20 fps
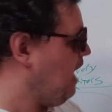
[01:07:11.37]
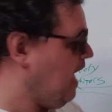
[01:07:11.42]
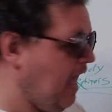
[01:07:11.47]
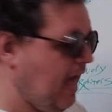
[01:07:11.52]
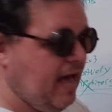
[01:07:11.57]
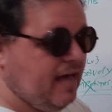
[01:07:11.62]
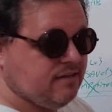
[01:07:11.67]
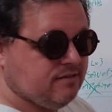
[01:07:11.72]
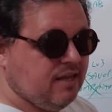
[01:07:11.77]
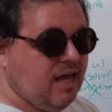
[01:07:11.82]

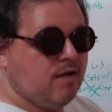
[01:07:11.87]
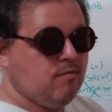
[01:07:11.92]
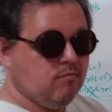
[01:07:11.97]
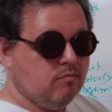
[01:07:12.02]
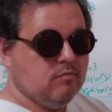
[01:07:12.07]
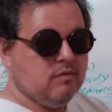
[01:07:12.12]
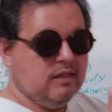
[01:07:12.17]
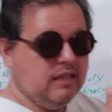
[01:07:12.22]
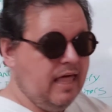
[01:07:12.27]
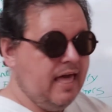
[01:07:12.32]
as
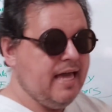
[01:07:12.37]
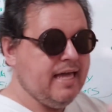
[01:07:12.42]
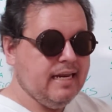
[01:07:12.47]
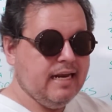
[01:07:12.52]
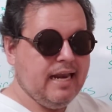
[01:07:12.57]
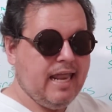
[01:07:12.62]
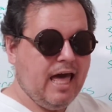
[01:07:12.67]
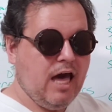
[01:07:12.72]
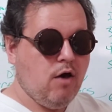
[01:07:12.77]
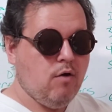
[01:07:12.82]
I'm laying
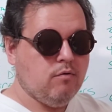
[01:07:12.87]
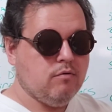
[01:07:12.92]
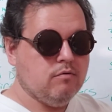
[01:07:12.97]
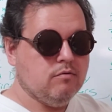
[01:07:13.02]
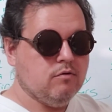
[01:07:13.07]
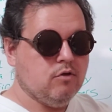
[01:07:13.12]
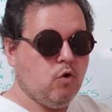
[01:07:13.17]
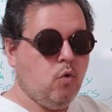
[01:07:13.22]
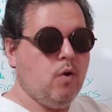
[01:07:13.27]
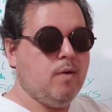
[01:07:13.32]
it out,
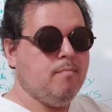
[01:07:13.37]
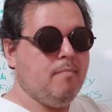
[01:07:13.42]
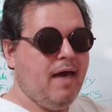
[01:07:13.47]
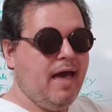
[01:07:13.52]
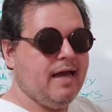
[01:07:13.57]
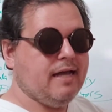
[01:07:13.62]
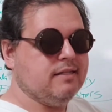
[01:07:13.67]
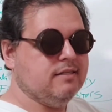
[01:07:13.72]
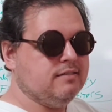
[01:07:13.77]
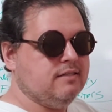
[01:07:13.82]
going
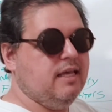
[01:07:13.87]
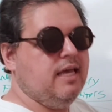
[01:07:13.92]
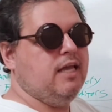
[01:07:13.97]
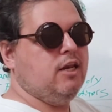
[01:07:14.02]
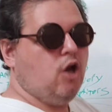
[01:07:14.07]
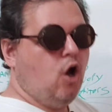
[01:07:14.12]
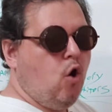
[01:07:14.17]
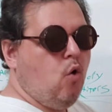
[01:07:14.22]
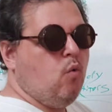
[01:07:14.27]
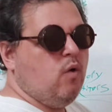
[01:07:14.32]
back and
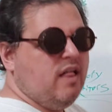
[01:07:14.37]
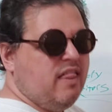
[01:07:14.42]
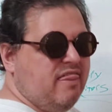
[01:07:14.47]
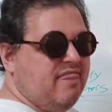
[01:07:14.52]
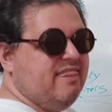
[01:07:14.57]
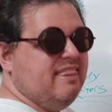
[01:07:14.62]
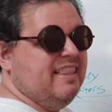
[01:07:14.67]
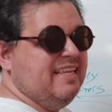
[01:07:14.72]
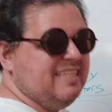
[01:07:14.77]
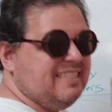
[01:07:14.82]
saying, oh,
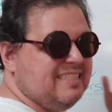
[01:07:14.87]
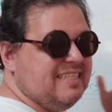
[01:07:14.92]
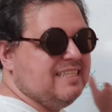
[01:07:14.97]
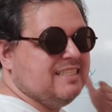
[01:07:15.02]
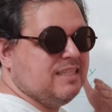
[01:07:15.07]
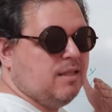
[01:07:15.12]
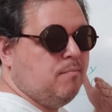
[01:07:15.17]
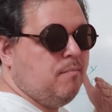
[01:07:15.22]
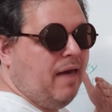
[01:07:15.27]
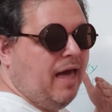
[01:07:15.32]
this
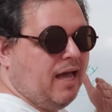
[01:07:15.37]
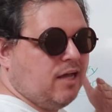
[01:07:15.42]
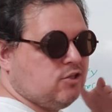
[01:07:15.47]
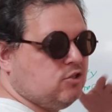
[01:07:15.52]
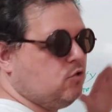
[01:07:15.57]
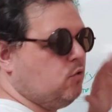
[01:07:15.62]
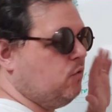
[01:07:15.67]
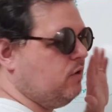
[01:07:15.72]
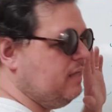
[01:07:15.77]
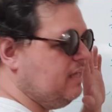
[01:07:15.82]
is the
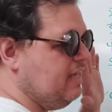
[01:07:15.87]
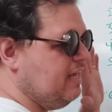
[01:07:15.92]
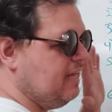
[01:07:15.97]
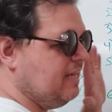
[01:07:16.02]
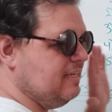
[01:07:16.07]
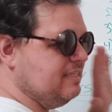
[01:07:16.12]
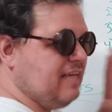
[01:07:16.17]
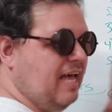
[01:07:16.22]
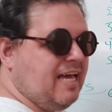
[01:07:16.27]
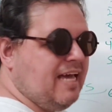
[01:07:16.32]
backstory
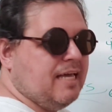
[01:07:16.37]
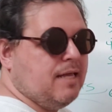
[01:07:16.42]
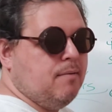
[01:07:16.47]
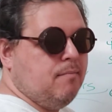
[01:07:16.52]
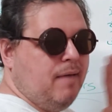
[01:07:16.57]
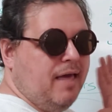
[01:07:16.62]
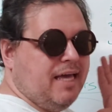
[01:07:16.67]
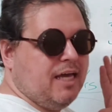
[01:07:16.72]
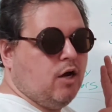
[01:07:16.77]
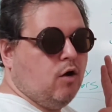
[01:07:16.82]
because I can
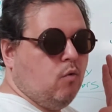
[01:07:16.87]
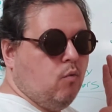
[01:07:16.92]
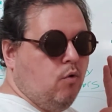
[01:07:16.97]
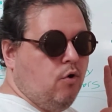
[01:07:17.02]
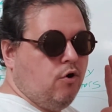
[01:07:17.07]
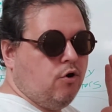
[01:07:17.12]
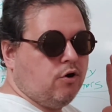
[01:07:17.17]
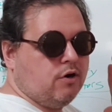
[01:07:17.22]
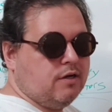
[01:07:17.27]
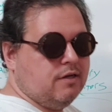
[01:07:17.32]
make it
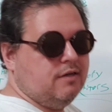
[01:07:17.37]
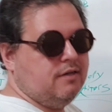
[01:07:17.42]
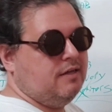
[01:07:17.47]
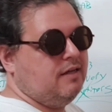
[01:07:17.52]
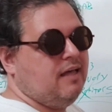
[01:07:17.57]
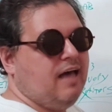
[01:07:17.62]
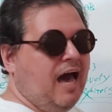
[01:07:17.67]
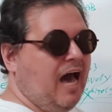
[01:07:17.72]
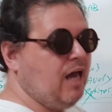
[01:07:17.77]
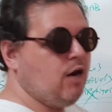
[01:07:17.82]
work.
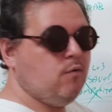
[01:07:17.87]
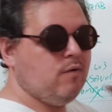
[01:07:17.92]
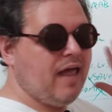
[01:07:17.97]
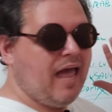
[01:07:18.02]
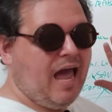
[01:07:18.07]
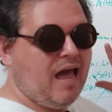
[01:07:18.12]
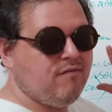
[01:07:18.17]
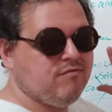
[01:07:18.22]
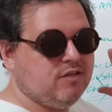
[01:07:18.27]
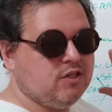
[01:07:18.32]
I don't
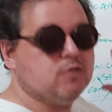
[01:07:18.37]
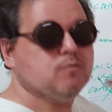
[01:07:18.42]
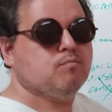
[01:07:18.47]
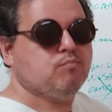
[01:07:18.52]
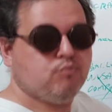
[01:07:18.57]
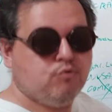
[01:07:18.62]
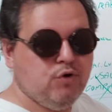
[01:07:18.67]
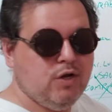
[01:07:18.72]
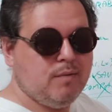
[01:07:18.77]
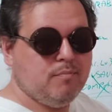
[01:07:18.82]
have this
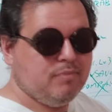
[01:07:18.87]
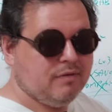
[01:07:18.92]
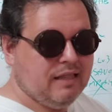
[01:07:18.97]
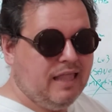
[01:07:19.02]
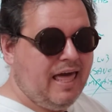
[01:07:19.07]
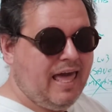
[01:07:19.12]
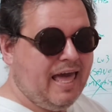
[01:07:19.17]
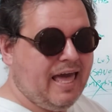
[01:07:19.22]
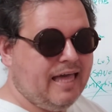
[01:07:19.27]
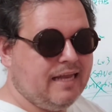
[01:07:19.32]

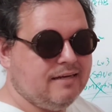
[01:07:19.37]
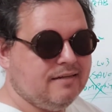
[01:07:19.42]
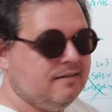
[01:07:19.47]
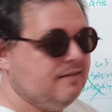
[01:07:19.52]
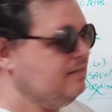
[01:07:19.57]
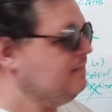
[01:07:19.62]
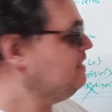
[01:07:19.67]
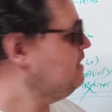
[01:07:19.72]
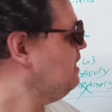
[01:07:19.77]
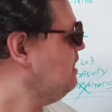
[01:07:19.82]
pre-planned.
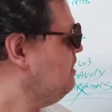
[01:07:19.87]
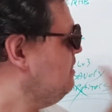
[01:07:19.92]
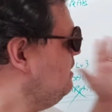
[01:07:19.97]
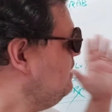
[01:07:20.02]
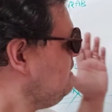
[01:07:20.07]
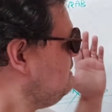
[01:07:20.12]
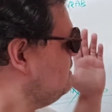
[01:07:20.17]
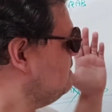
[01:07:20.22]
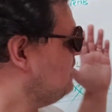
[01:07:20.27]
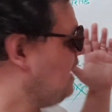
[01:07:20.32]

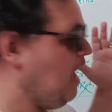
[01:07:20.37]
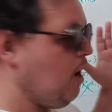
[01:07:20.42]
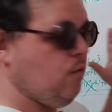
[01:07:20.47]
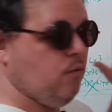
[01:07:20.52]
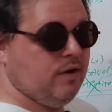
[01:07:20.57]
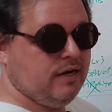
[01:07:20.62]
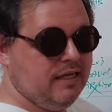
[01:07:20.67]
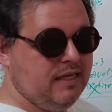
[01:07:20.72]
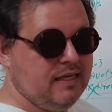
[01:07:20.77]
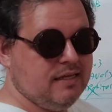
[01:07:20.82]
This is
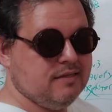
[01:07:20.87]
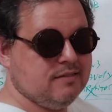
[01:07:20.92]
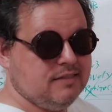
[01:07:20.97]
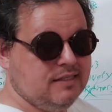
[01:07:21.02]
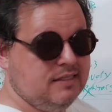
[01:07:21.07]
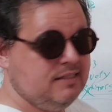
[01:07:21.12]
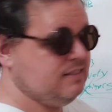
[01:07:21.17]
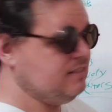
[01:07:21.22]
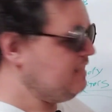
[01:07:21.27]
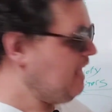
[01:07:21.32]
how it is.
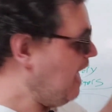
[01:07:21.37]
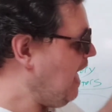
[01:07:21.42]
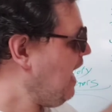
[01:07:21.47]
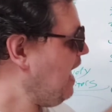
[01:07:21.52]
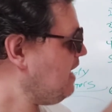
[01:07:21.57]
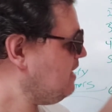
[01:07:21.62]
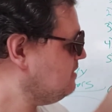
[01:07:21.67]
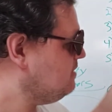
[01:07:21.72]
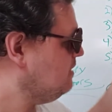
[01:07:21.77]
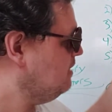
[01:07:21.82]
This is
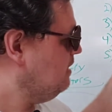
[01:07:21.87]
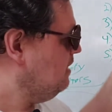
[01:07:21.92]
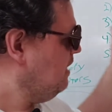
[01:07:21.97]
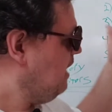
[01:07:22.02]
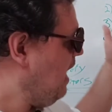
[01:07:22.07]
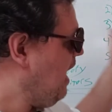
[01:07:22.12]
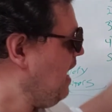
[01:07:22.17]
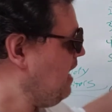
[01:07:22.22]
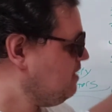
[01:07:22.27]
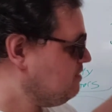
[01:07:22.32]
as
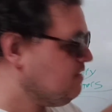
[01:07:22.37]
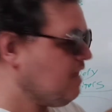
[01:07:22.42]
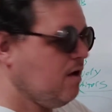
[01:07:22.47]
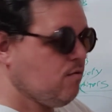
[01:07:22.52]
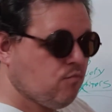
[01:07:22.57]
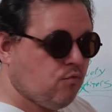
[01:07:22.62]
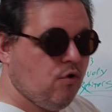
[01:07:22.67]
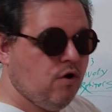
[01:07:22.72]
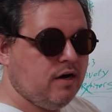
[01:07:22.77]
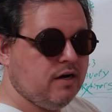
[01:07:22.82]

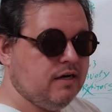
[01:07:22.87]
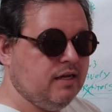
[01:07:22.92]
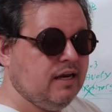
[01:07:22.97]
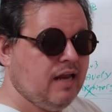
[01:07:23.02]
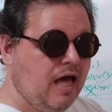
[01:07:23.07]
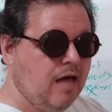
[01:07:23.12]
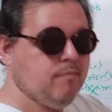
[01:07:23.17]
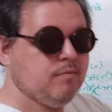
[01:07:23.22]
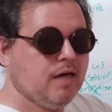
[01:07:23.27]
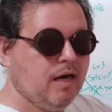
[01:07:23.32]
I'm running it,
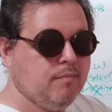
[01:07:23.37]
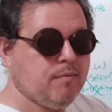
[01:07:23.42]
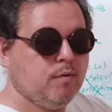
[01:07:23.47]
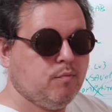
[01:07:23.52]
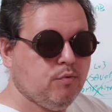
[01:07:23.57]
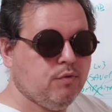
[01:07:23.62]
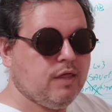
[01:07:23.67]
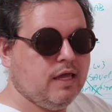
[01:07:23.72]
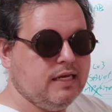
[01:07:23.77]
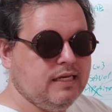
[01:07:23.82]
I'm coming
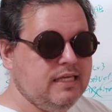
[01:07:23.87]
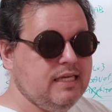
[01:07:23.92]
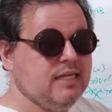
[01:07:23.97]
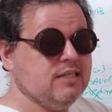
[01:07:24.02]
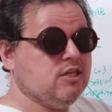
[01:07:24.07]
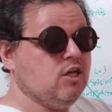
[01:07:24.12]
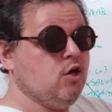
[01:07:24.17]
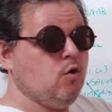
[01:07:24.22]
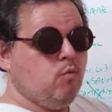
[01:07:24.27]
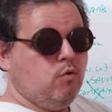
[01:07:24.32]
up with
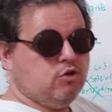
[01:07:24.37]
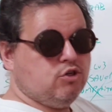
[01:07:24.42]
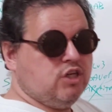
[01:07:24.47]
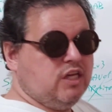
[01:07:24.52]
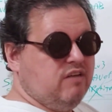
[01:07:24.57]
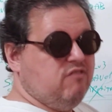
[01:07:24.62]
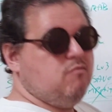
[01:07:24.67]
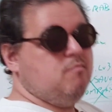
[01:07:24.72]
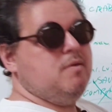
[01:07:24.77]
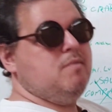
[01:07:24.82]
ideas, which are
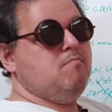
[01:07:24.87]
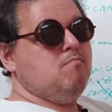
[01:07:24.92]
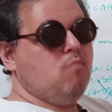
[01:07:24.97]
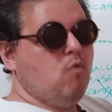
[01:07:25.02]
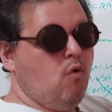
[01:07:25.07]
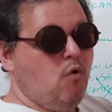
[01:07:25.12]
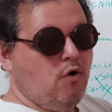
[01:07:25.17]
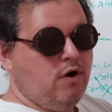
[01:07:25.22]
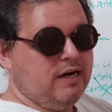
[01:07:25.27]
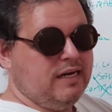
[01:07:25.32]
giving me
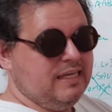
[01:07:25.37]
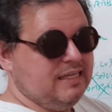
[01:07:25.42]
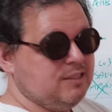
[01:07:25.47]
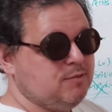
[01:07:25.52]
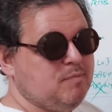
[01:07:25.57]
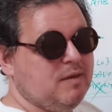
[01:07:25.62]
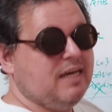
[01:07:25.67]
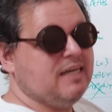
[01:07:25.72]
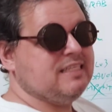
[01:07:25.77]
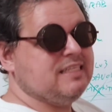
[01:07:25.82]
more
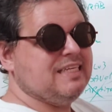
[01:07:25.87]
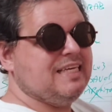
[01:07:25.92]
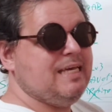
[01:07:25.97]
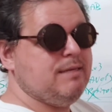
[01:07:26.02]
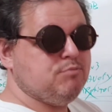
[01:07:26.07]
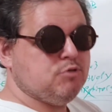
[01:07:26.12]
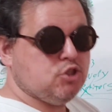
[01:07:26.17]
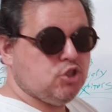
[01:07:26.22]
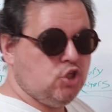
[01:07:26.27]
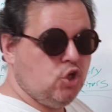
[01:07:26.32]
ideas because it
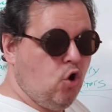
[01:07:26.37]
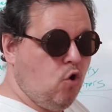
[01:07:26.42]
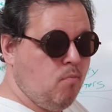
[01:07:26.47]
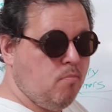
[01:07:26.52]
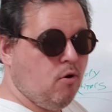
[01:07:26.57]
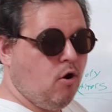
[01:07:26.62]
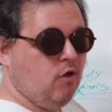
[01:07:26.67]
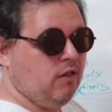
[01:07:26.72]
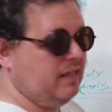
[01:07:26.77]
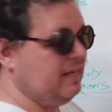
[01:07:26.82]
keeps
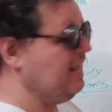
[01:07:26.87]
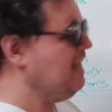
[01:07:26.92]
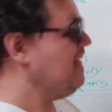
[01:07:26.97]
snowballing.